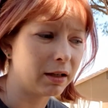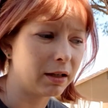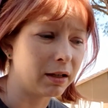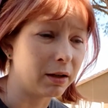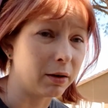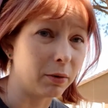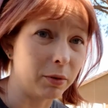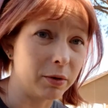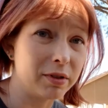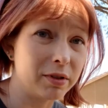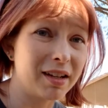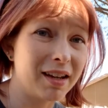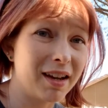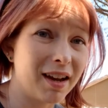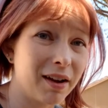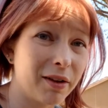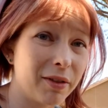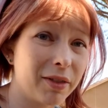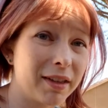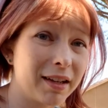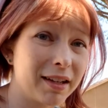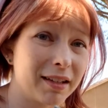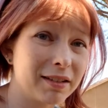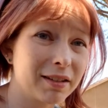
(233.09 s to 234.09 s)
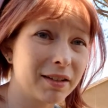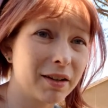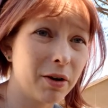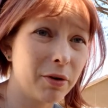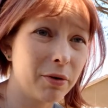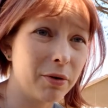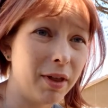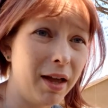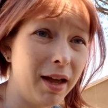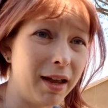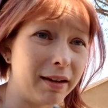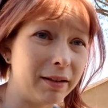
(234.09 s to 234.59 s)
We'll see how things
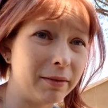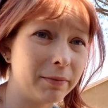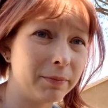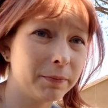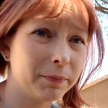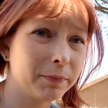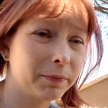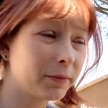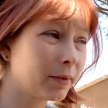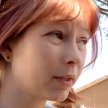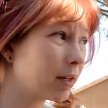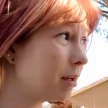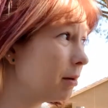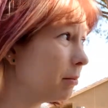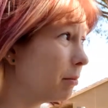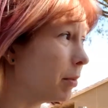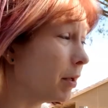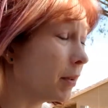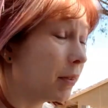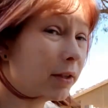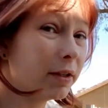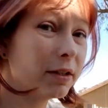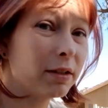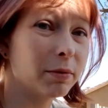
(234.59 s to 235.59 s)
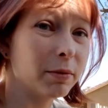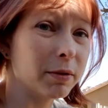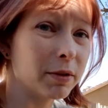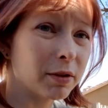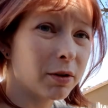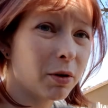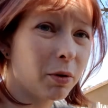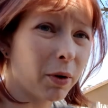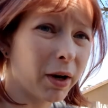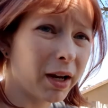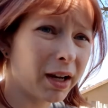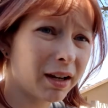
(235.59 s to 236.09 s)
go then. But this was
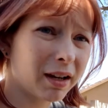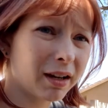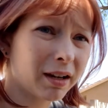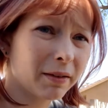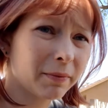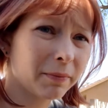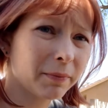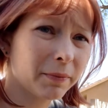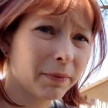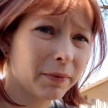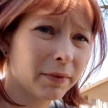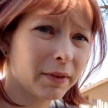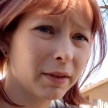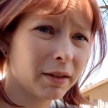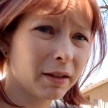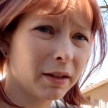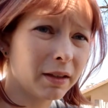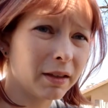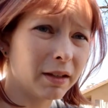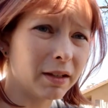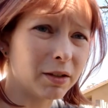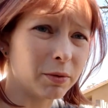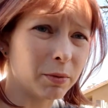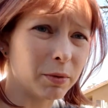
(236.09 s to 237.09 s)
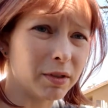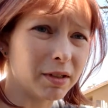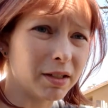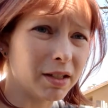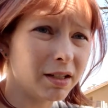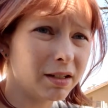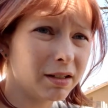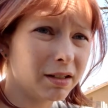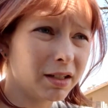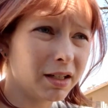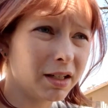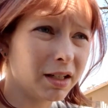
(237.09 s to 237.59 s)
quick. This was
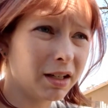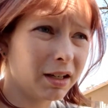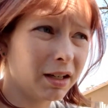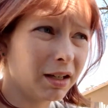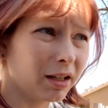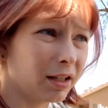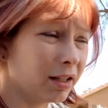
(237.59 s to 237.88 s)
easy.